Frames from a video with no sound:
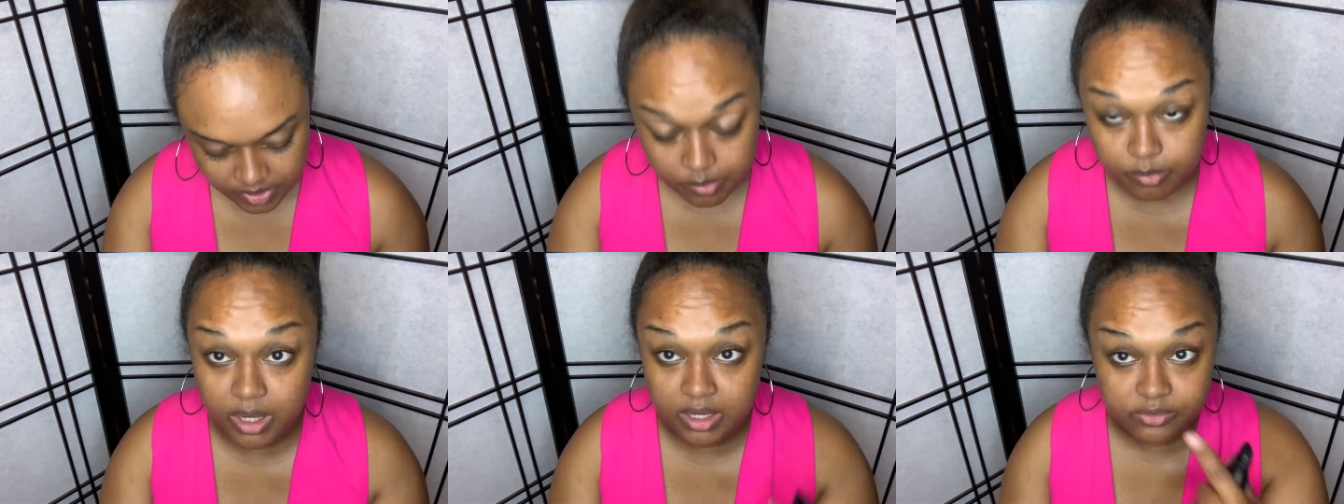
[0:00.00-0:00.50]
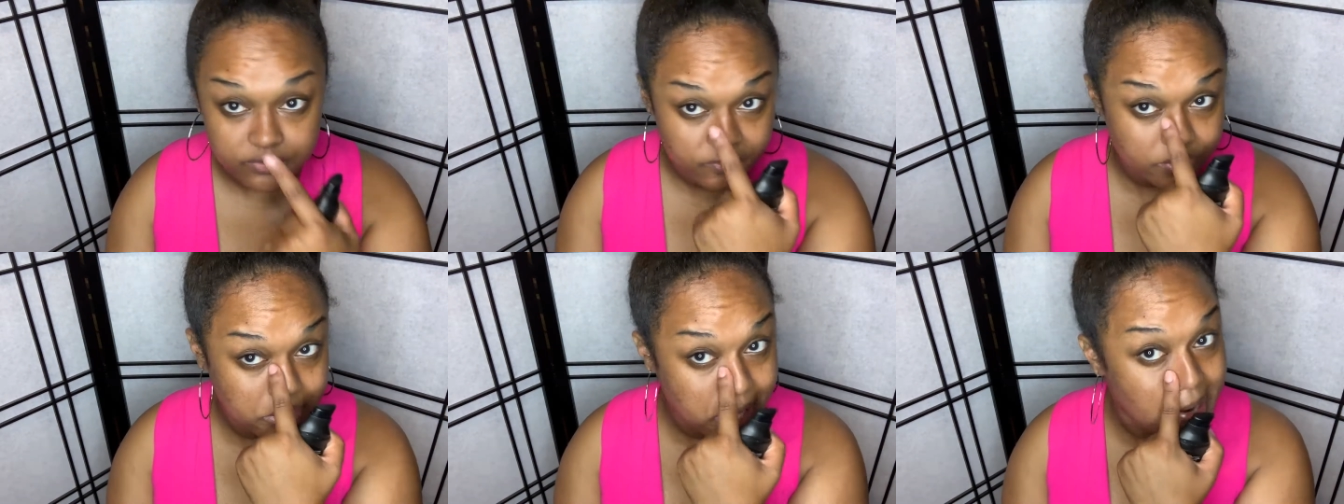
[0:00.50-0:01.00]
But for
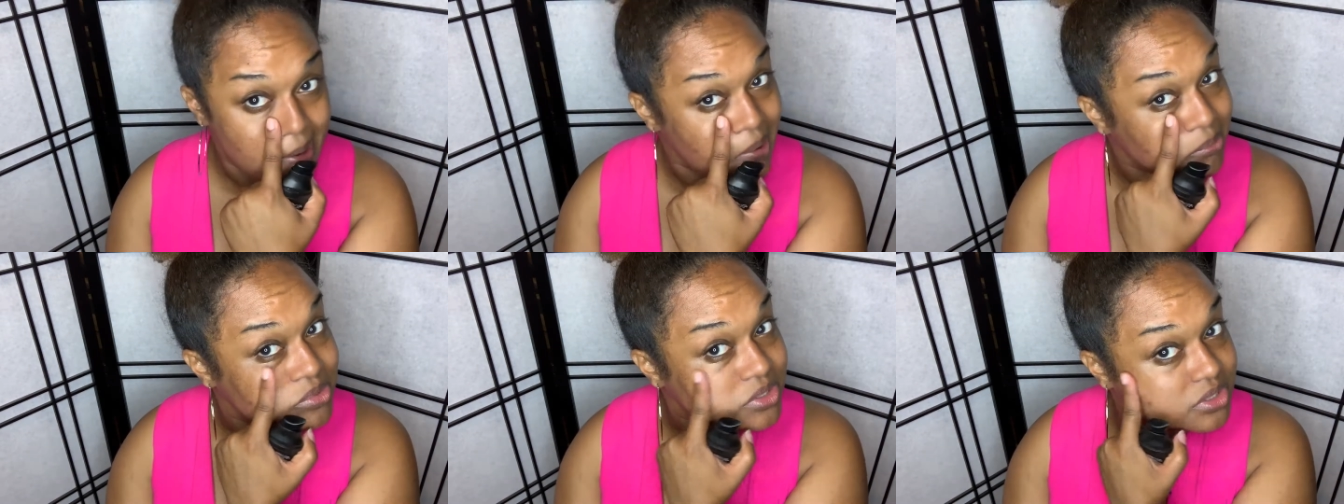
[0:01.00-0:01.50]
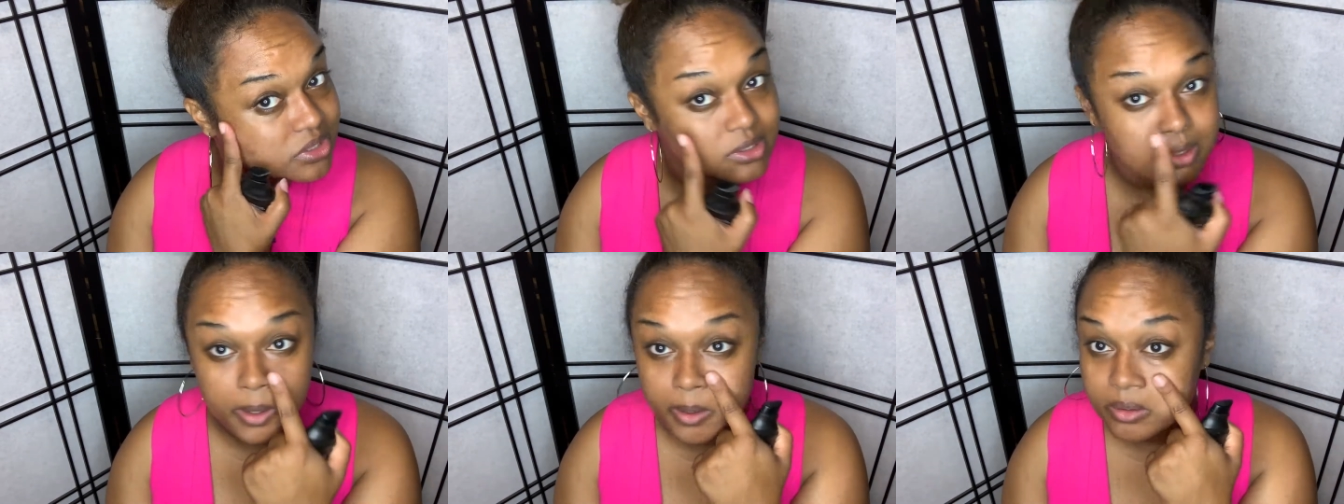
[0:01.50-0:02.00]
now, I'm just gonna
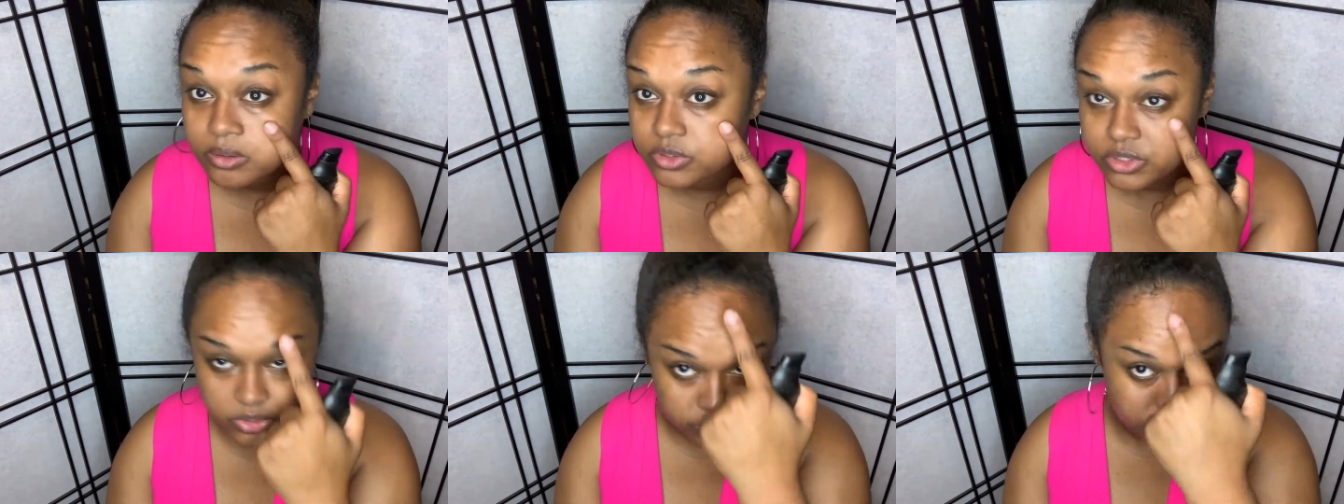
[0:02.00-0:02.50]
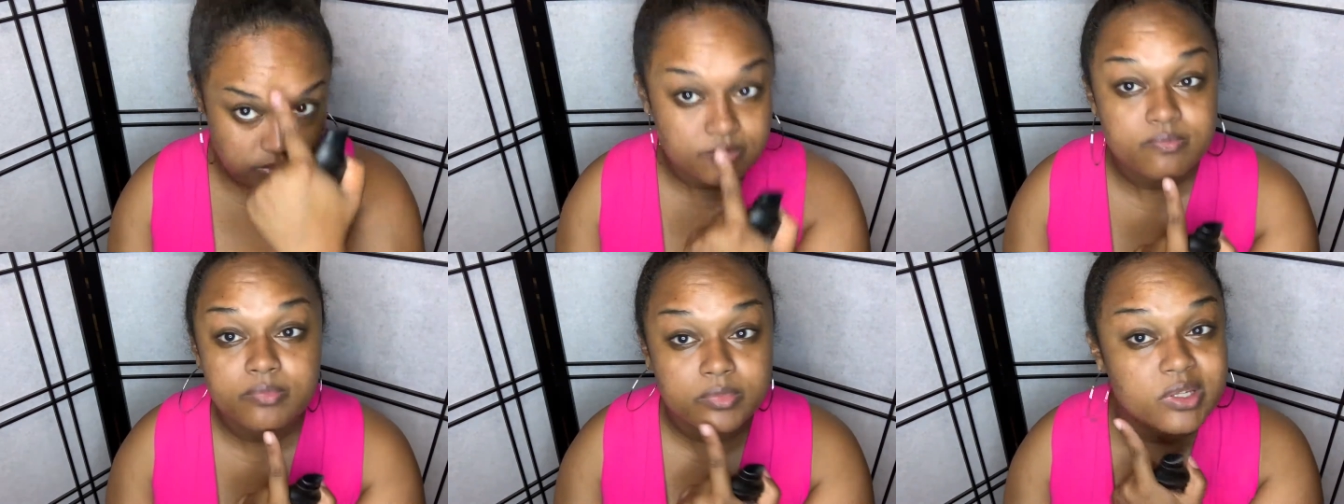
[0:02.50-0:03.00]
do
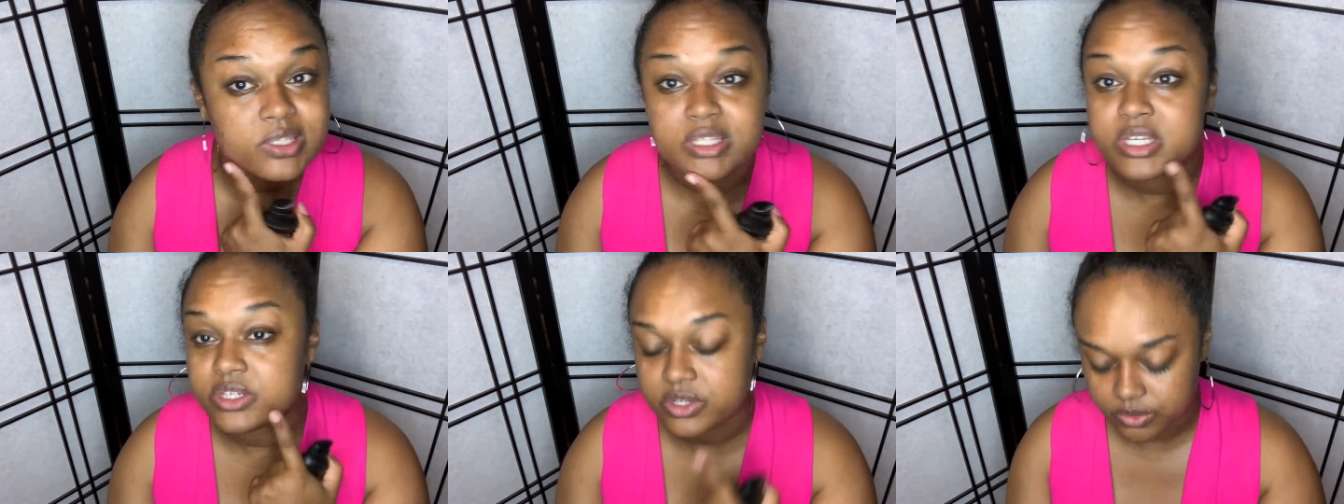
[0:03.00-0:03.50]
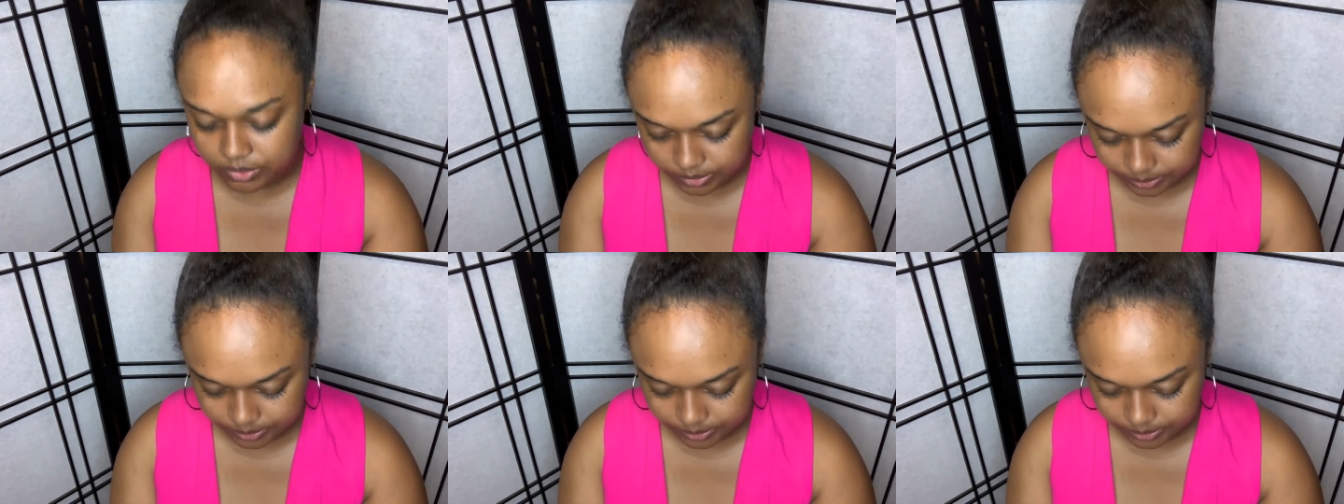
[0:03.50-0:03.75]
the T-zone.